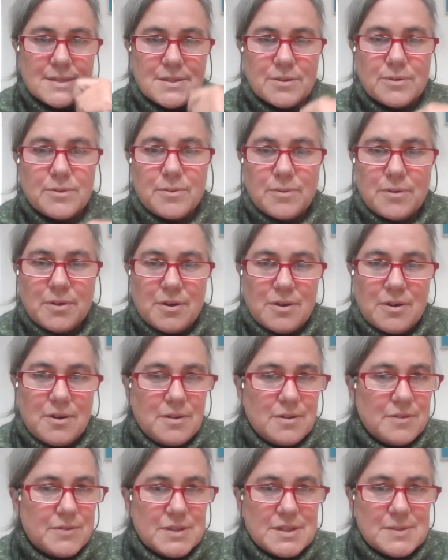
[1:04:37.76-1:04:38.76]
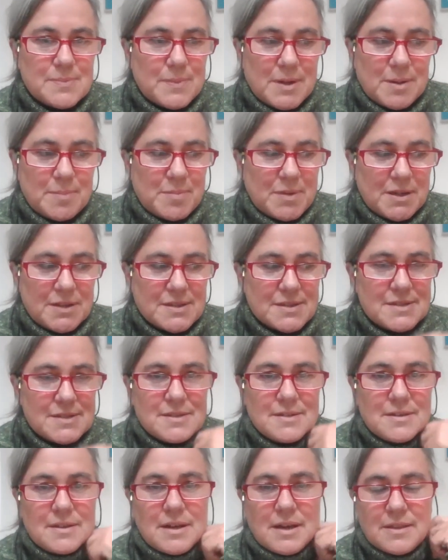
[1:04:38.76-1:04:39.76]
And so all of these wild
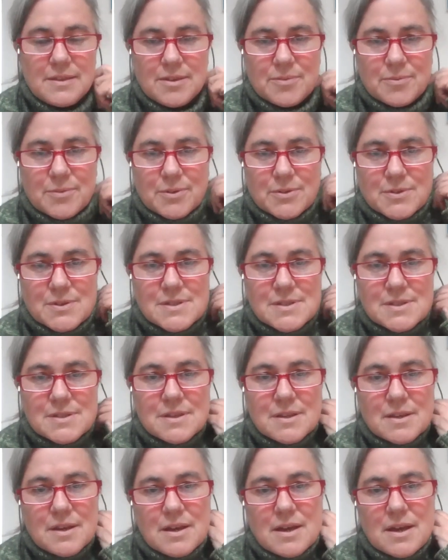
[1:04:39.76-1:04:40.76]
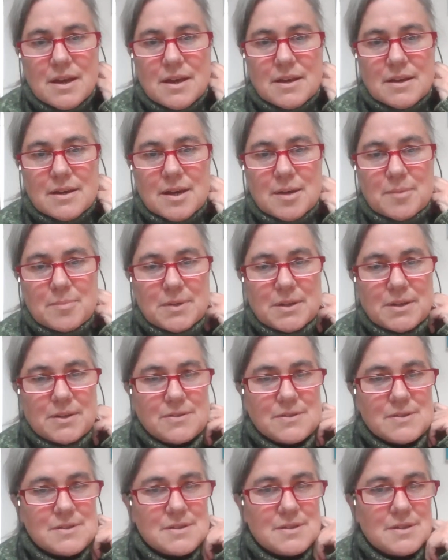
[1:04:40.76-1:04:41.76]
plants and their roots
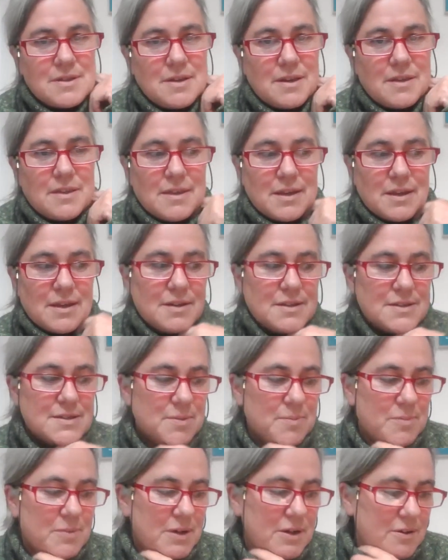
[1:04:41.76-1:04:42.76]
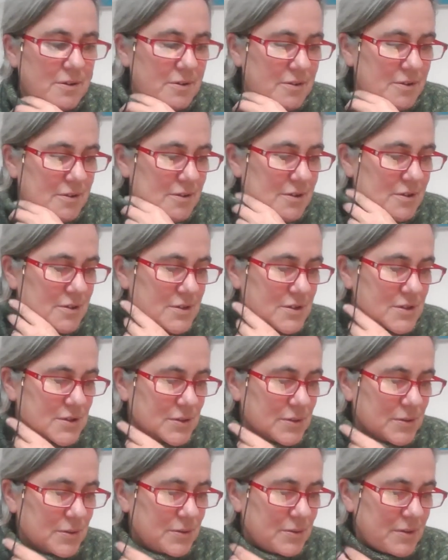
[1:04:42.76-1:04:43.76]
can be used, I think, in some way or other
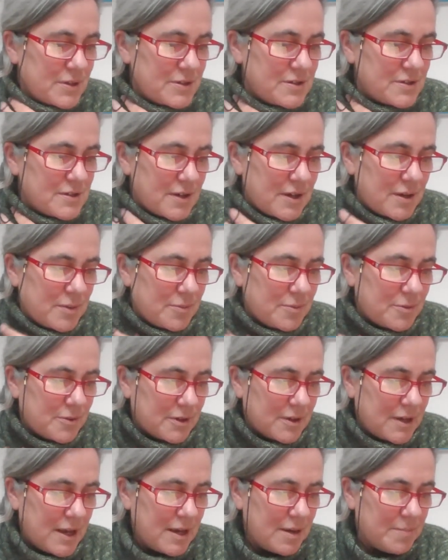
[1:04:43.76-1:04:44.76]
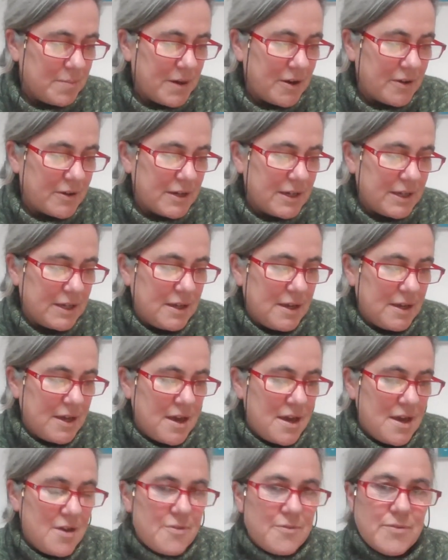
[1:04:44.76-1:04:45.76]
to dye wool. And
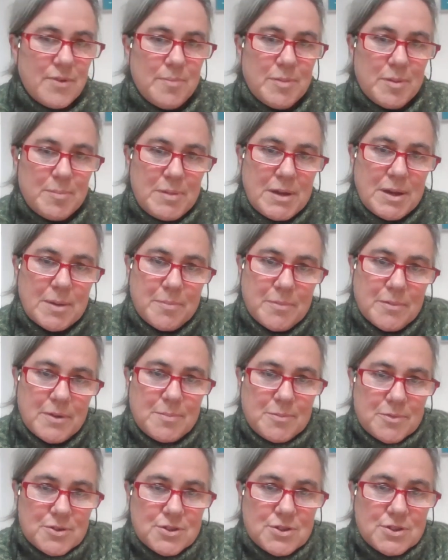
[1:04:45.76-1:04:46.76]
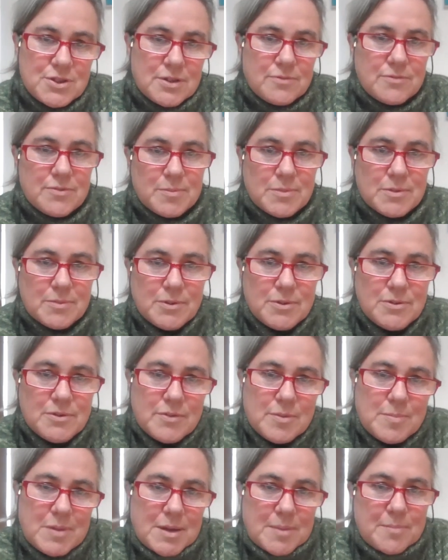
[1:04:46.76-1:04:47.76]
apparently from the blackberry bush, from
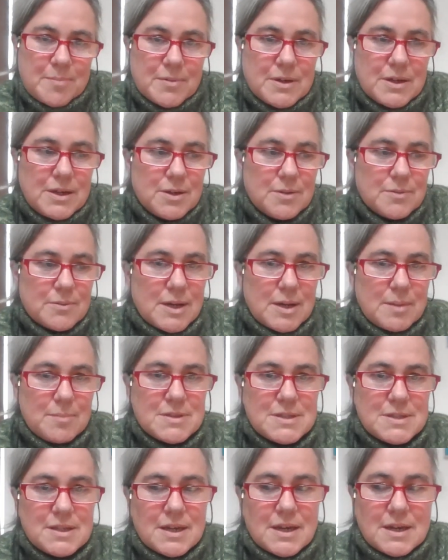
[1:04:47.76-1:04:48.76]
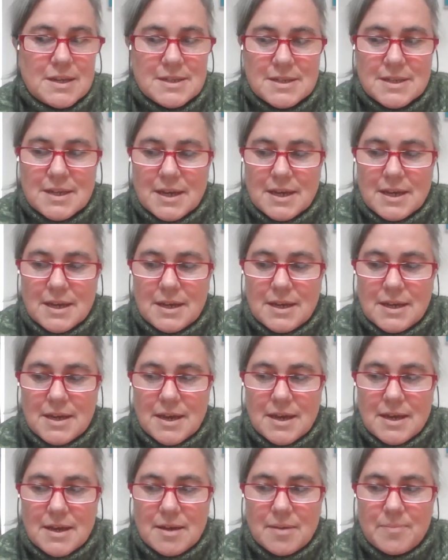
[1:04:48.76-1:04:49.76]
the root of the blackberry, you were able to get
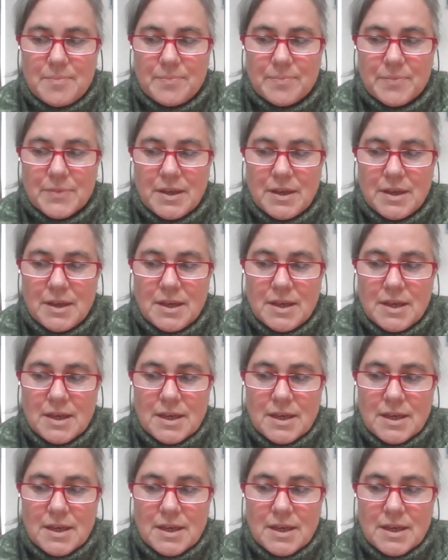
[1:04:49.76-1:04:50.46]
a